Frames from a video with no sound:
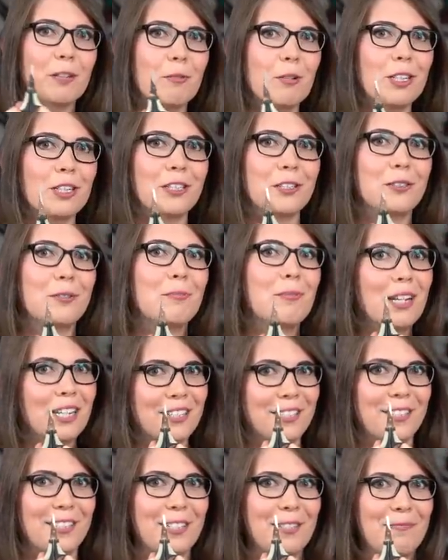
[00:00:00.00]
and I wanted to
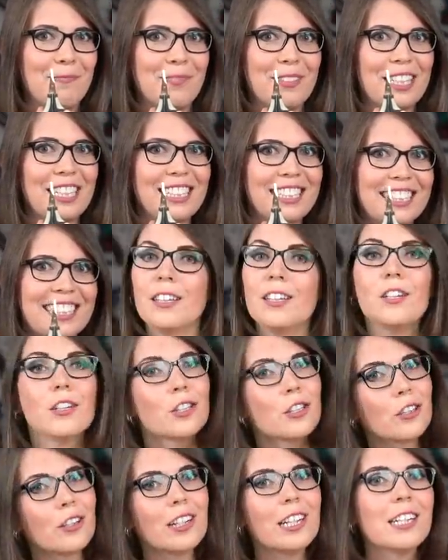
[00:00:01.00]
mention them.
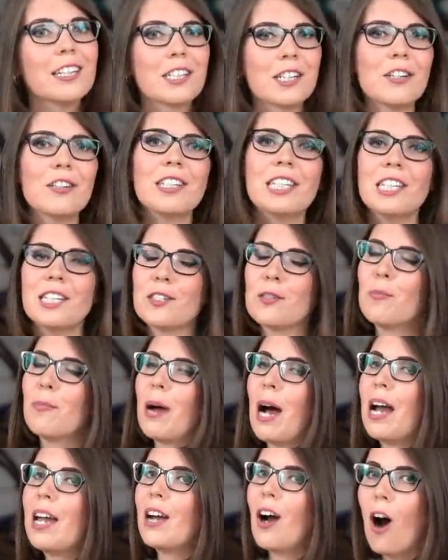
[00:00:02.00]
You surely don't need to
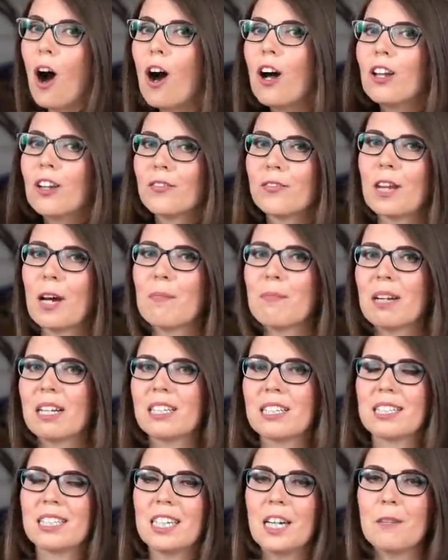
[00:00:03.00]
buy all of them
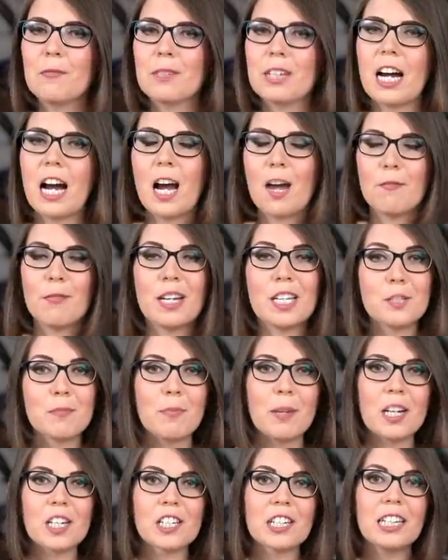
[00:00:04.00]
at the same time,
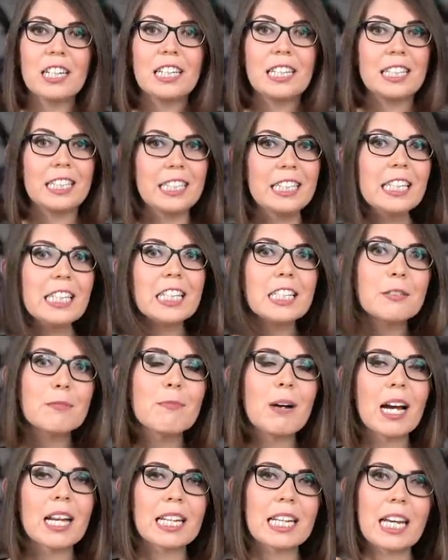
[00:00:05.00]
especially these
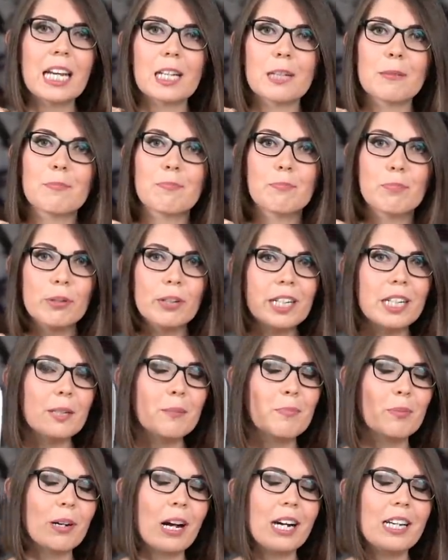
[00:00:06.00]
might get
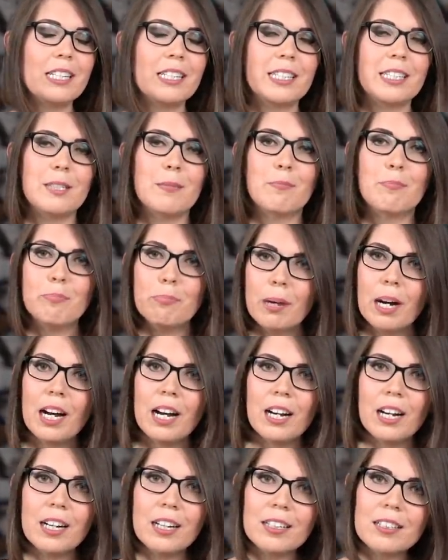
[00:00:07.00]
pretty pricey,
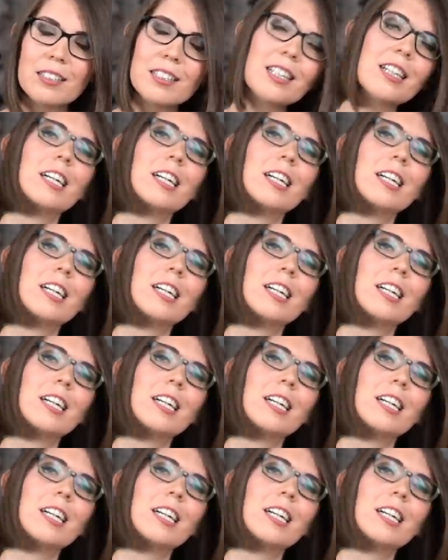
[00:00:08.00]
but